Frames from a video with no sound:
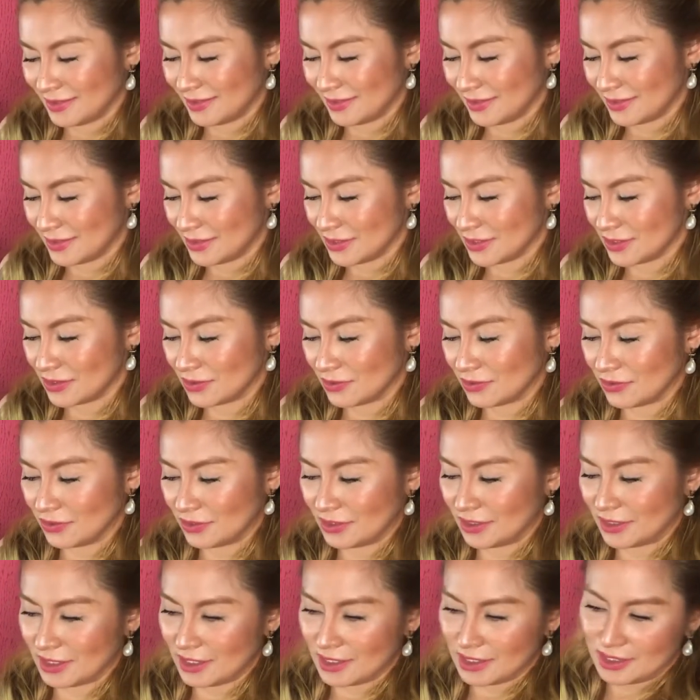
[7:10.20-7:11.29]
So
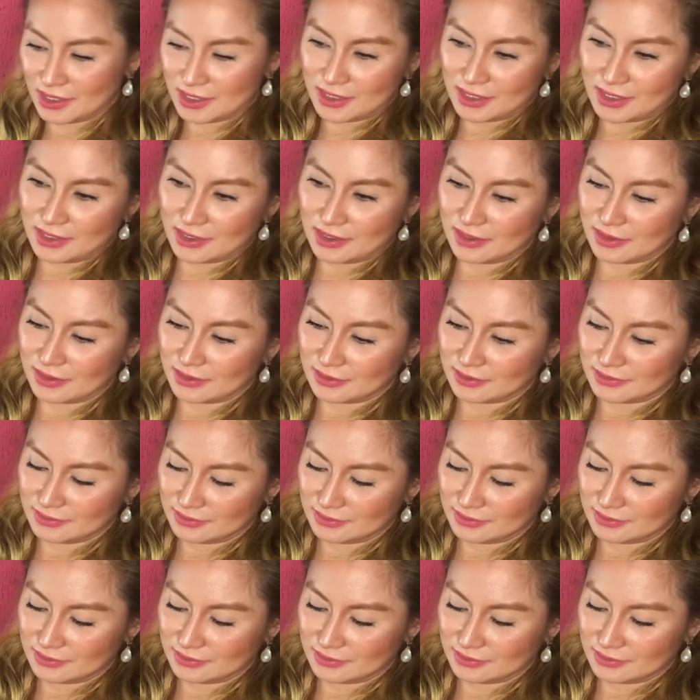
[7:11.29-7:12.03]
there.